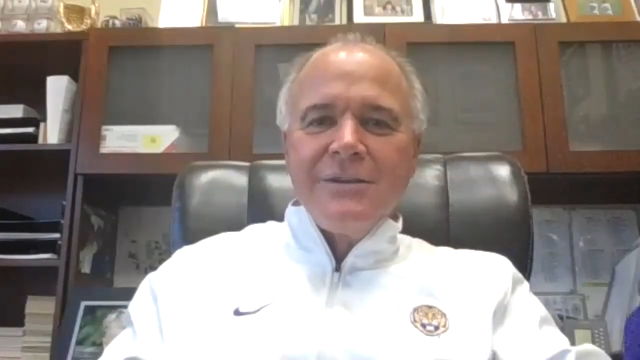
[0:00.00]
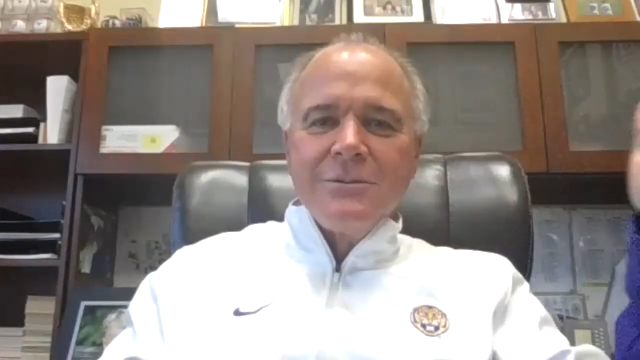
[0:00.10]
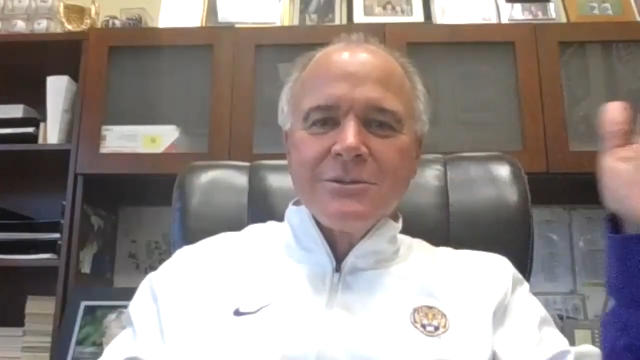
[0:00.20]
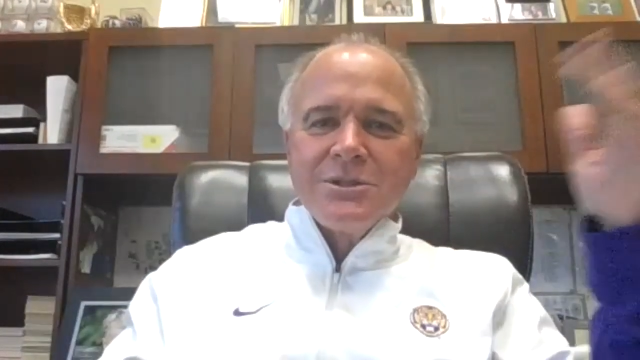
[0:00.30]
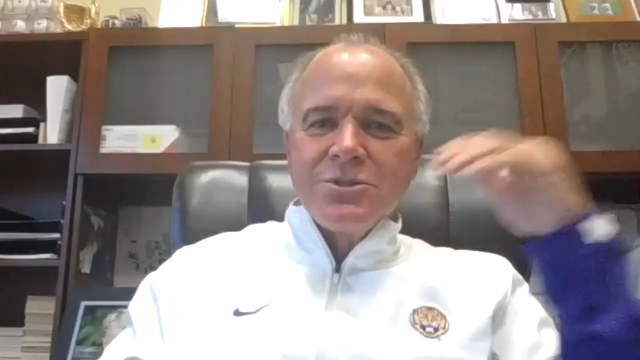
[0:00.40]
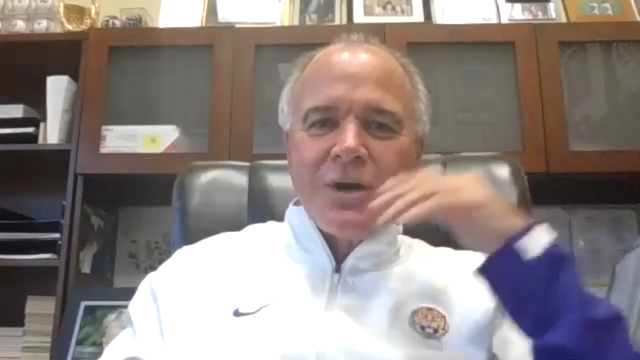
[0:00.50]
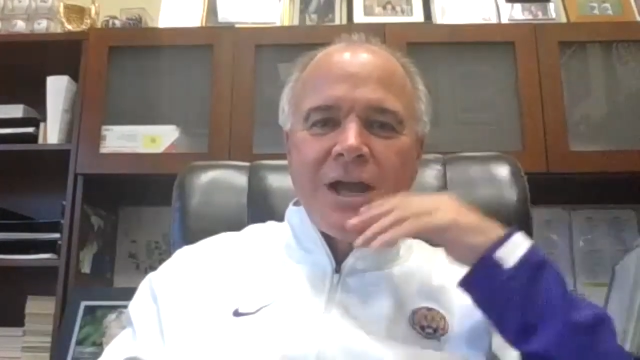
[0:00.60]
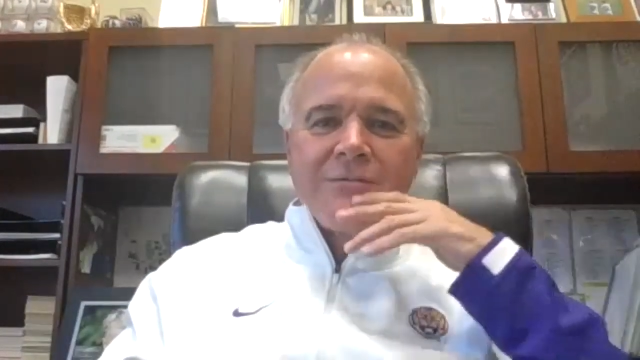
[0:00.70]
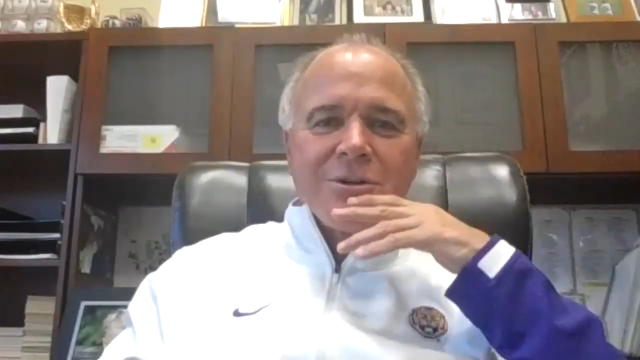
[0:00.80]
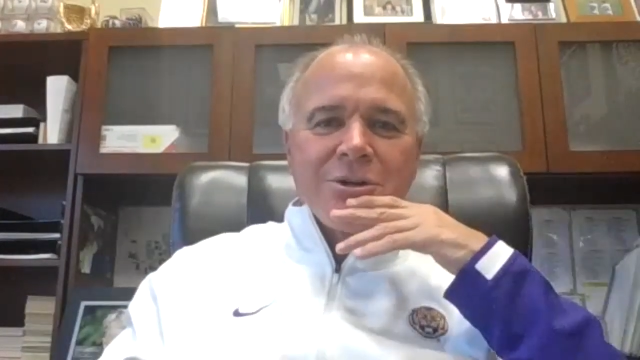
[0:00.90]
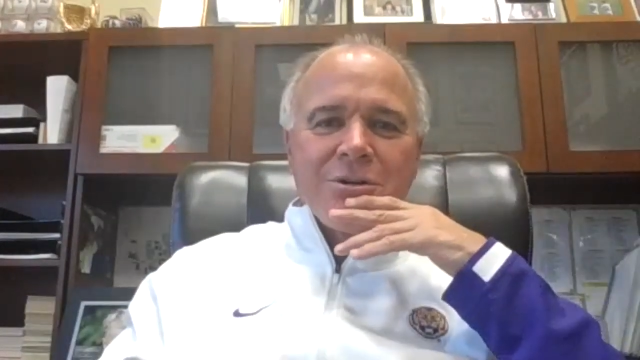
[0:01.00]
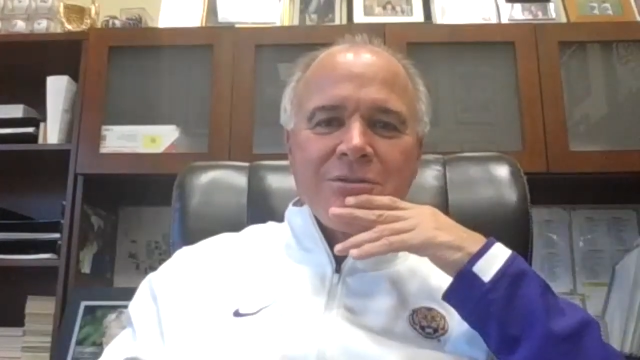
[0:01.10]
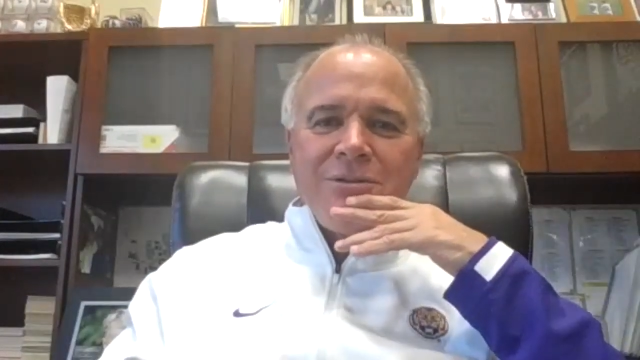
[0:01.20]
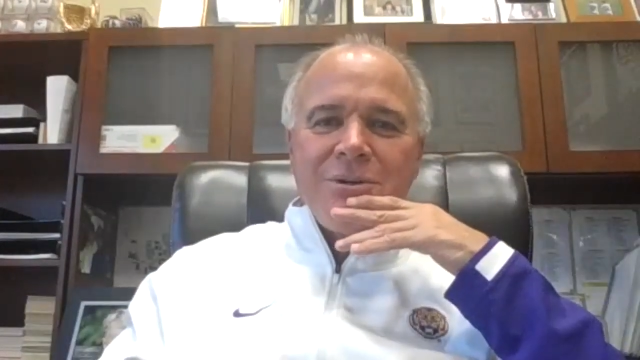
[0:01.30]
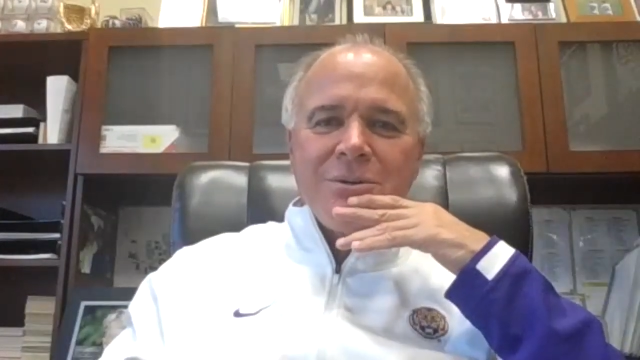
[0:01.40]
and there was the travel
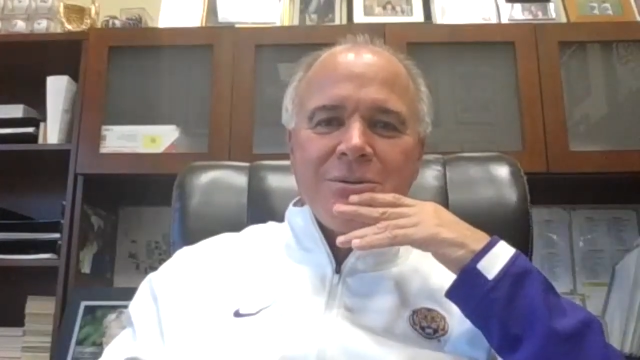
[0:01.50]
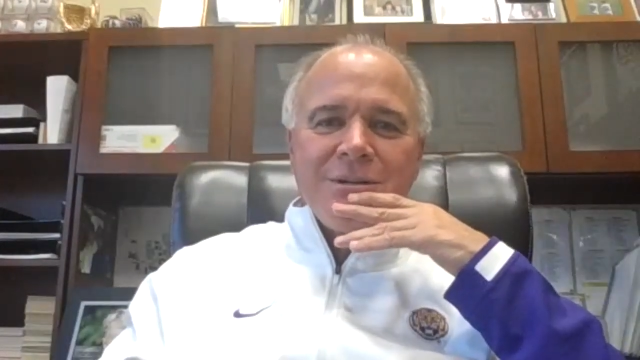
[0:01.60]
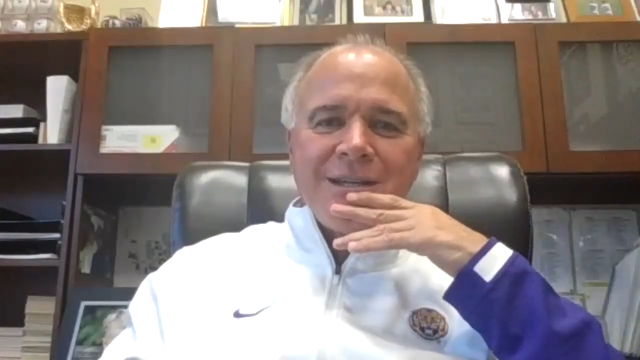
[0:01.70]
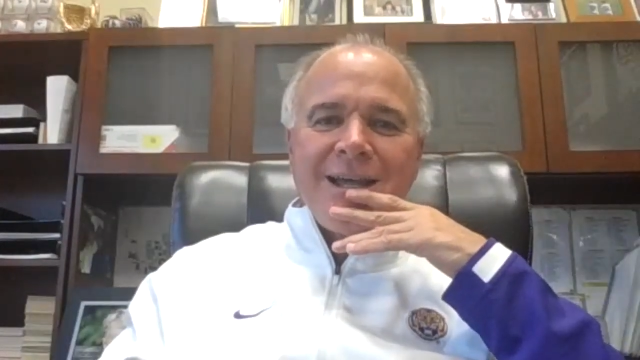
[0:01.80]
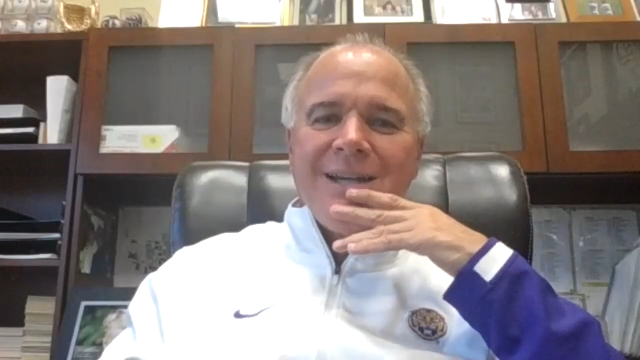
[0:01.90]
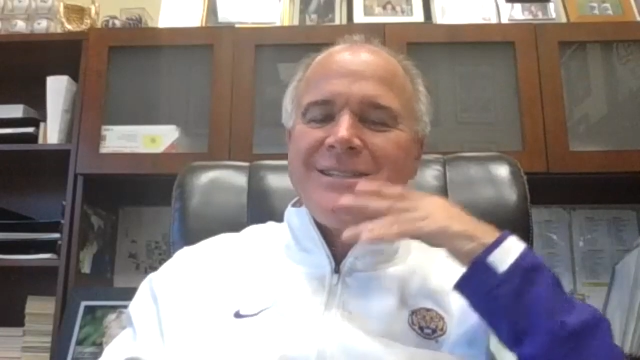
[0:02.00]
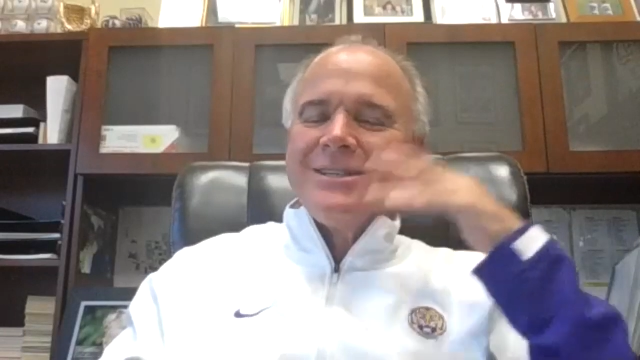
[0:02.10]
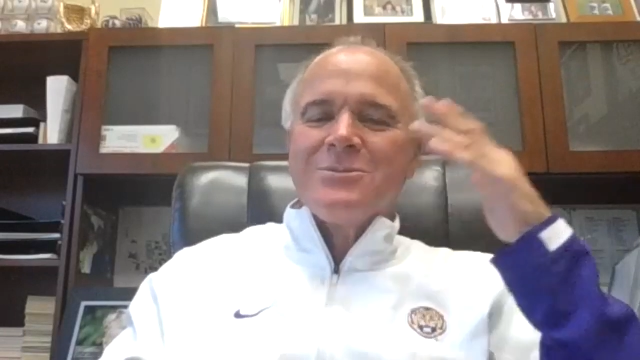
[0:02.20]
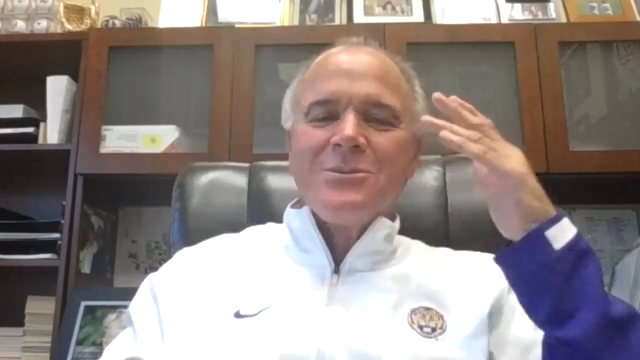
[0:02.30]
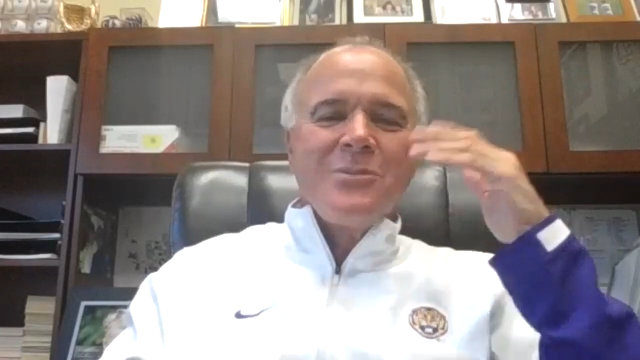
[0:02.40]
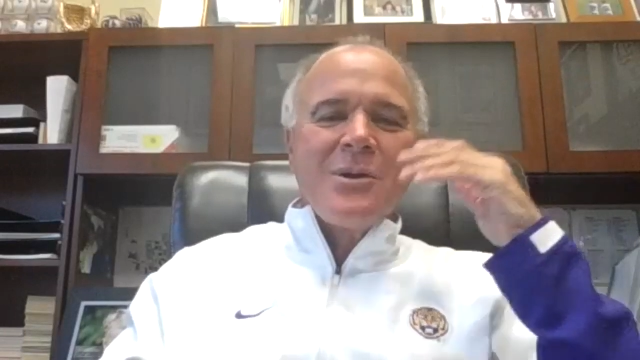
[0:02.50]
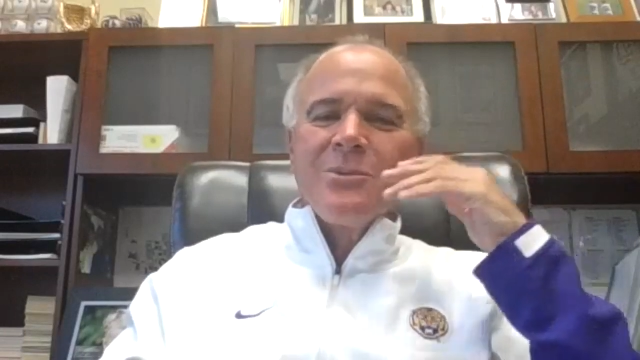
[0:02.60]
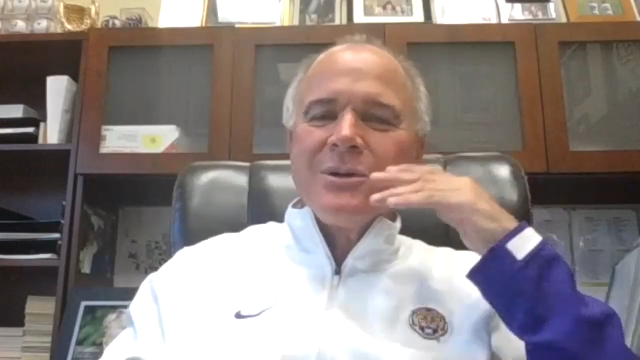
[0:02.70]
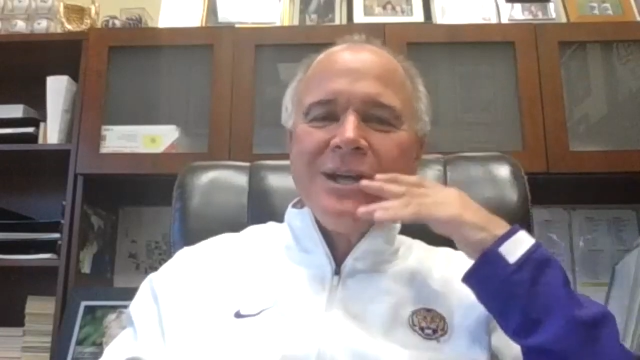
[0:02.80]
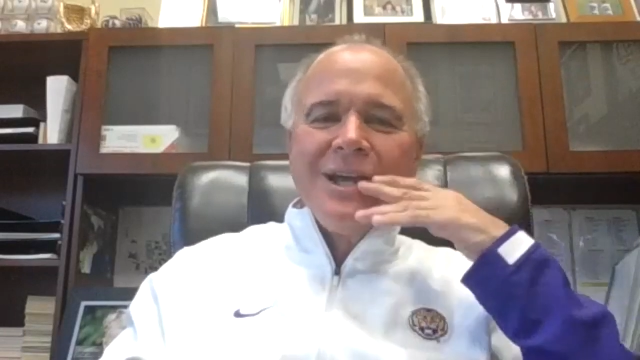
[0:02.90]
curfew. And I just
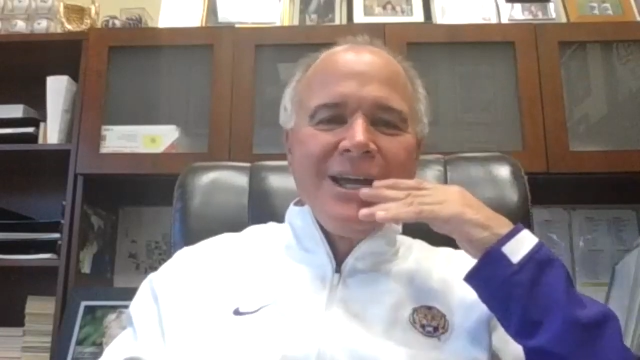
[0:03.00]
remember